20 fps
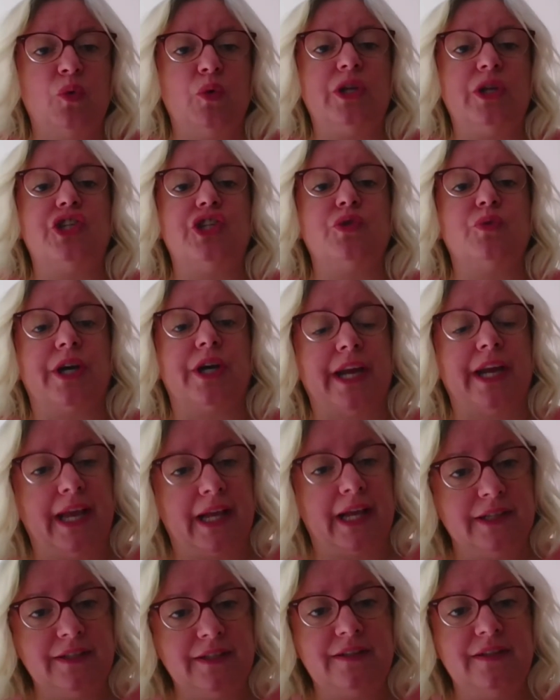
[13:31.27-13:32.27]
which were
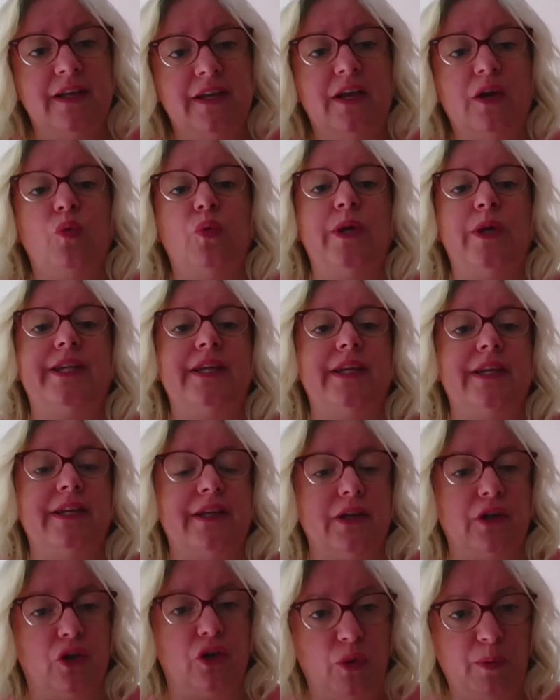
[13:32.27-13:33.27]
held
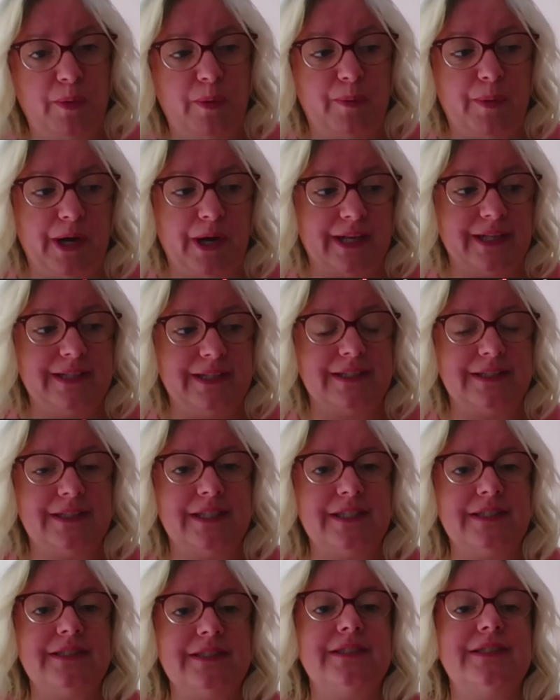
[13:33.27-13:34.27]
within group
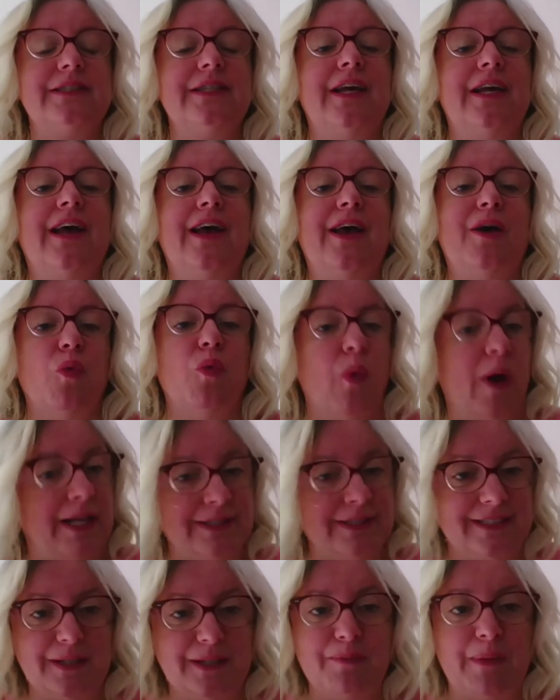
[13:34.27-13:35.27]
practices
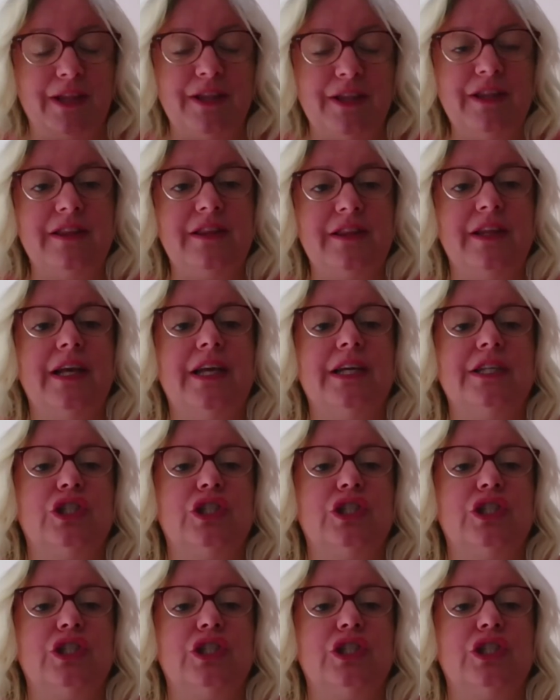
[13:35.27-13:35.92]
once a month.